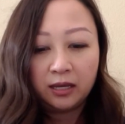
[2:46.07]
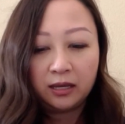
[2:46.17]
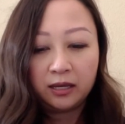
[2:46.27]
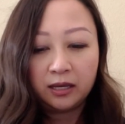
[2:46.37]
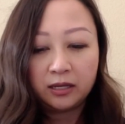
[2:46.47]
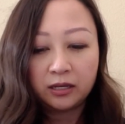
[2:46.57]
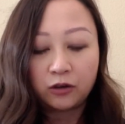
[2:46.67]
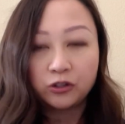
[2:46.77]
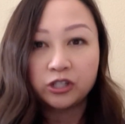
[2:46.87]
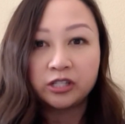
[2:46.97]
in
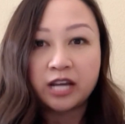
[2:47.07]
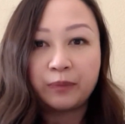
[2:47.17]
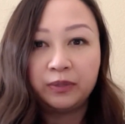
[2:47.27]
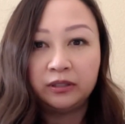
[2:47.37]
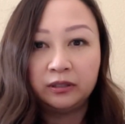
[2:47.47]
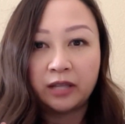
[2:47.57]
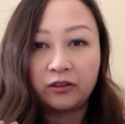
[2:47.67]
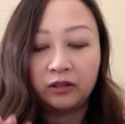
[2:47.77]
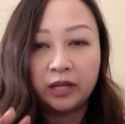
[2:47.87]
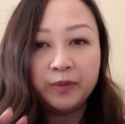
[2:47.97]
Coach's Napa
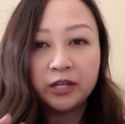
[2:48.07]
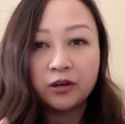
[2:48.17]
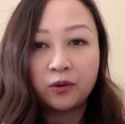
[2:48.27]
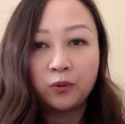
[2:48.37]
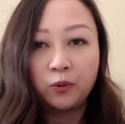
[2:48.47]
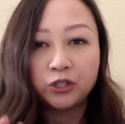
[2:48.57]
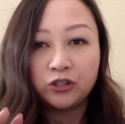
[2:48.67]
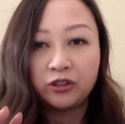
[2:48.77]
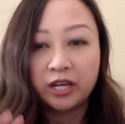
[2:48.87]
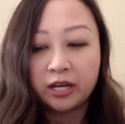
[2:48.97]
leather, let me know what
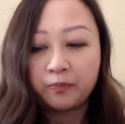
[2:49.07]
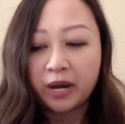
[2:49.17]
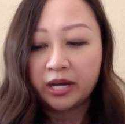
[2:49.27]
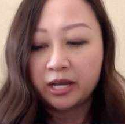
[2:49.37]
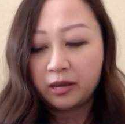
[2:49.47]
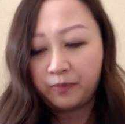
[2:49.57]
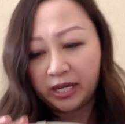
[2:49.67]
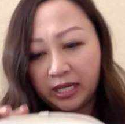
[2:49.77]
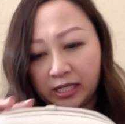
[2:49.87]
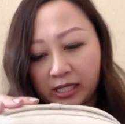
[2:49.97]
you think about it. But
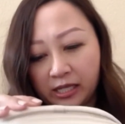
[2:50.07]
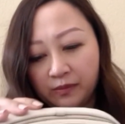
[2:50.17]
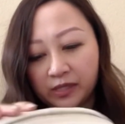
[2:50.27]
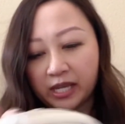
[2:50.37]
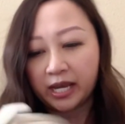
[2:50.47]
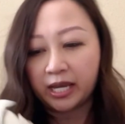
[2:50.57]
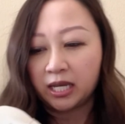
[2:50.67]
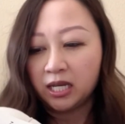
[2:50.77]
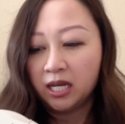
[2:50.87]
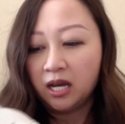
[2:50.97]
it seems like
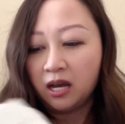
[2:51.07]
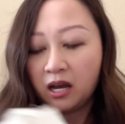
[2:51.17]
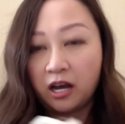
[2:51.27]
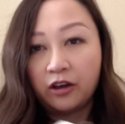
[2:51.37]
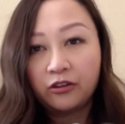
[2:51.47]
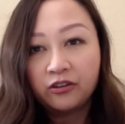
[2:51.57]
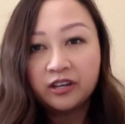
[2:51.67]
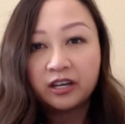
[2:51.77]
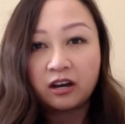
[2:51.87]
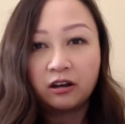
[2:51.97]
other
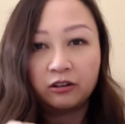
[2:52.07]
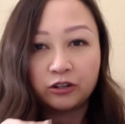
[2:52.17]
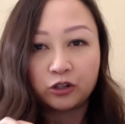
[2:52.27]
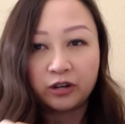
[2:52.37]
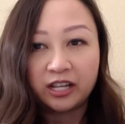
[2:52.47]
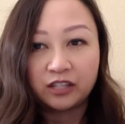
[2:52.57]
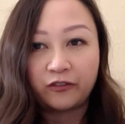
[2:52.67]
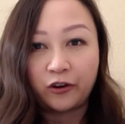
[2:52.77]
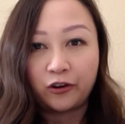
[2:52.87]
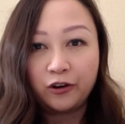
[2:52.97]
than color
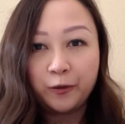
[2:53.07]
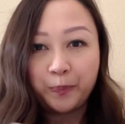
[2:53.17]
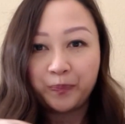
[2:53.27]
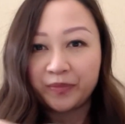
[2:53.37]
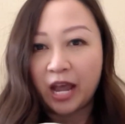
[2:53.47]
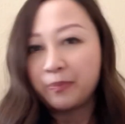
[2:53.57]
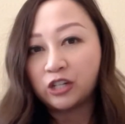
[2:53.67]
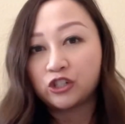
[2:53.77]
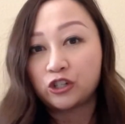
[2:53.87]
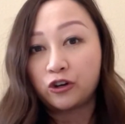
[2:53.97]
transfer, I'm not
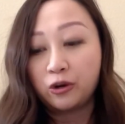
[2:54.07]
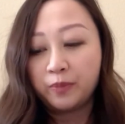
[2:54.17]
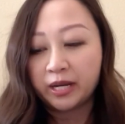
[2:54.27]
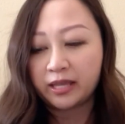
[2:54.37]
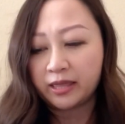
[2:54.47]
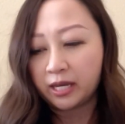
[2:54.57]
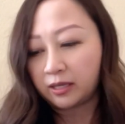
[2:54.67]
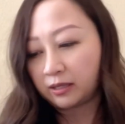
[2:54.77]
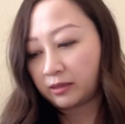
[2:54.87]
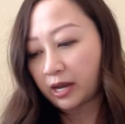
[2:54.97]
sure, but I think
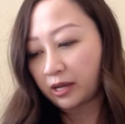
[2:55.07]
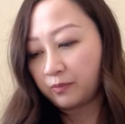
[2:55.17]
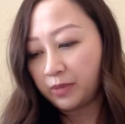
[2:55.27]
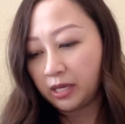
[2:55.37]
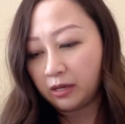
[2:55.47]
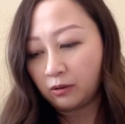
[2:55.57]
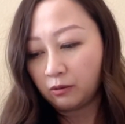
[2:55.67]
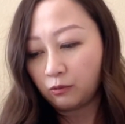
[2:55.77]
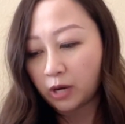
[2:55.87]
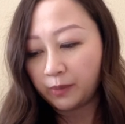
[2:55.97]
that can be
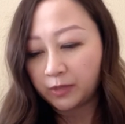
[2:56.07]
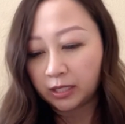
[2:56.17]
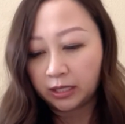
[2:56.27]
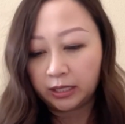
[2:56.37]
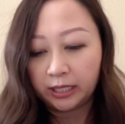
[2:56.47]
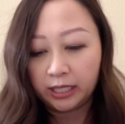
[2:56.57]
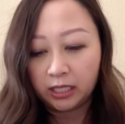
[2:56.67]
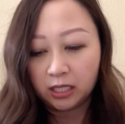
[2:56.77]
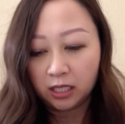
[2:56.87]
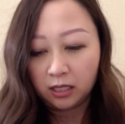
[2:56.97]
wiped
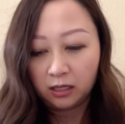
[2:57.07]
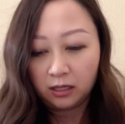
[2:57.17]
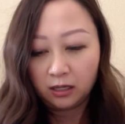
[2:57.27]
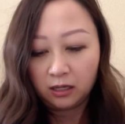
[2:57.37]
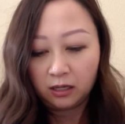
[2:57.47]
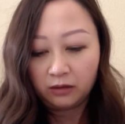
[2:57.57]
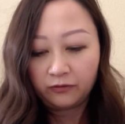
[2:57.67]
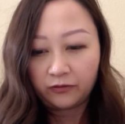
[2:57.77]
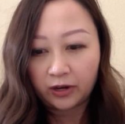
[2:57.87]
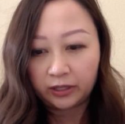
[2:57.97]
clean
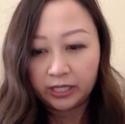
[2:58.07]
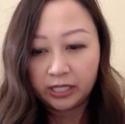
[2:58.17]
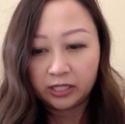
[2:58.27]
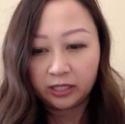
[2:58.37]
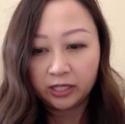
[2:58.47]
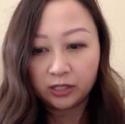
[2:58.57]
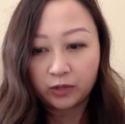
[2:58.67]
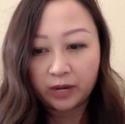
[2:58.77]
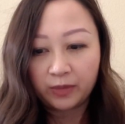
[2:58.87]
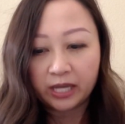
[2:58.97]
fairly easily is
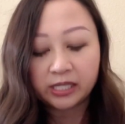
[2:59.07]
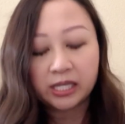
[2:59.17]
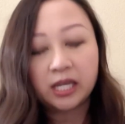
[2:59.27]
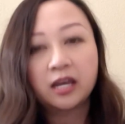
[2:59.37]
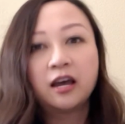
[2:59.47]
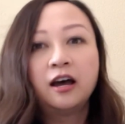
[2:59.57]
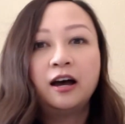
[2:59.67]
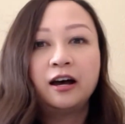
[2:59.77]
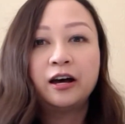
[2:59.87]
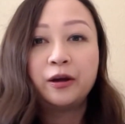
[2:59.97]
what I'm guessing.
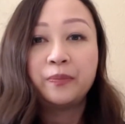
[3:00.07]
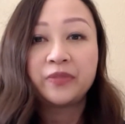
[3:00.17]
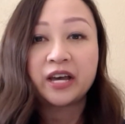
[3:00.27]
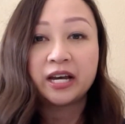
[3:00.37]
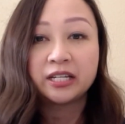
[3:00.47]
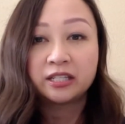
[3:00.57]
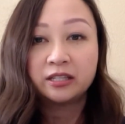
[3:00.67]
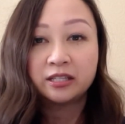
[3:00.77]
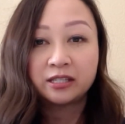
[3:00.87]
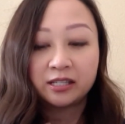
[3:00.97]
That
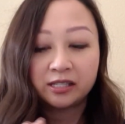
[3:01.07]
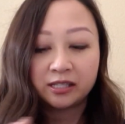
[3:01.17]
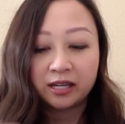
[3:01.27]
this is